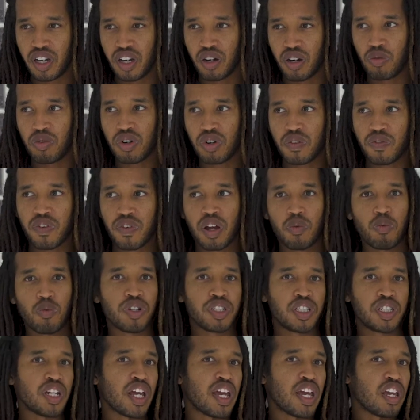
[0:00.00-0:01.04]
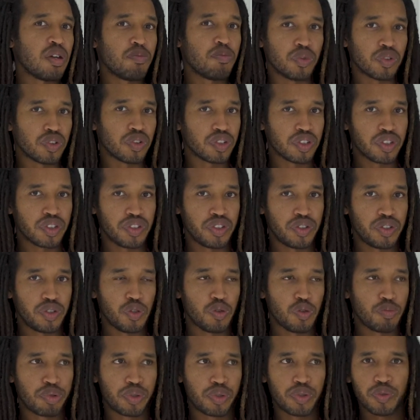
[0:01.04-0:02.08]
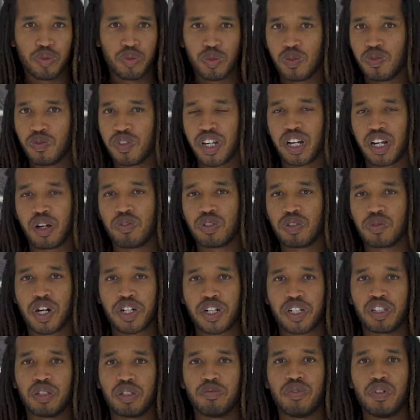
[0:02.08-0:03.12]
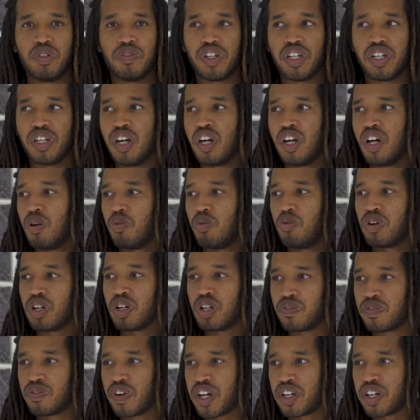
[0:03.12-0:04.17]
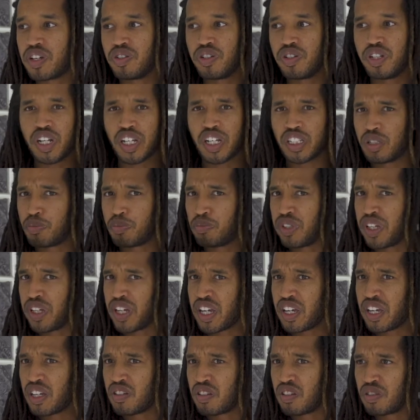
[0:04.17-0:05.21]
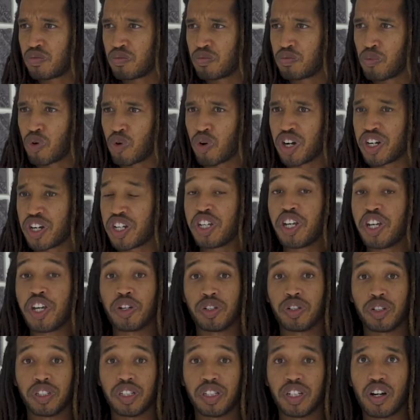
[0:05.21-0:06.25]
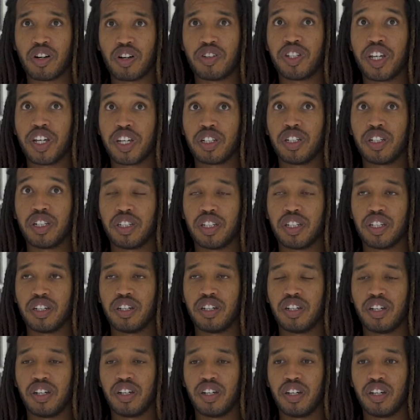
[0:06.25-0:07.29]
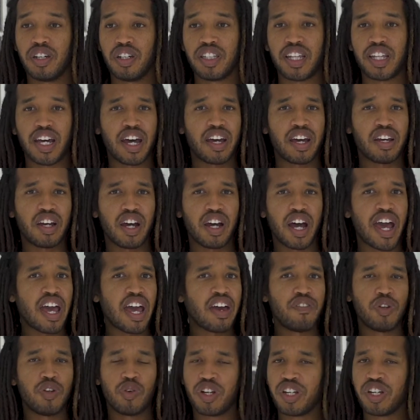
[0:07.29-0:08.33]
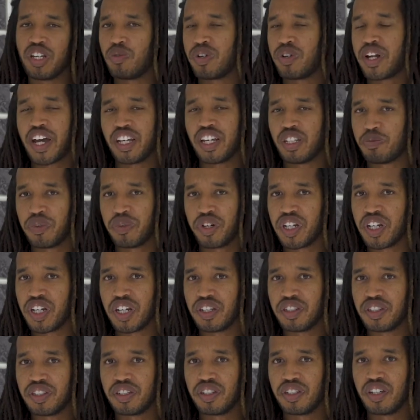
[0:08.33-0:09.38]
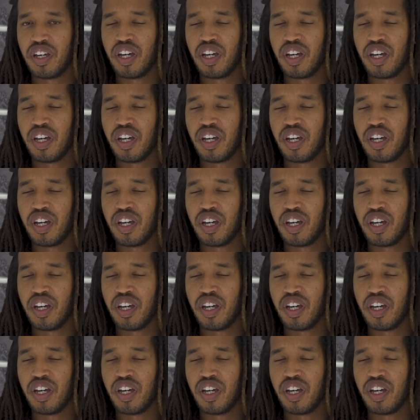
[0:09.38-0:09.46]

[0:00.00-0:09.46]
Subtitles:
What if I wasn't able to prove that I was watching a movie? What if I couldn't explain more articulately that I have no idea what iceberg is?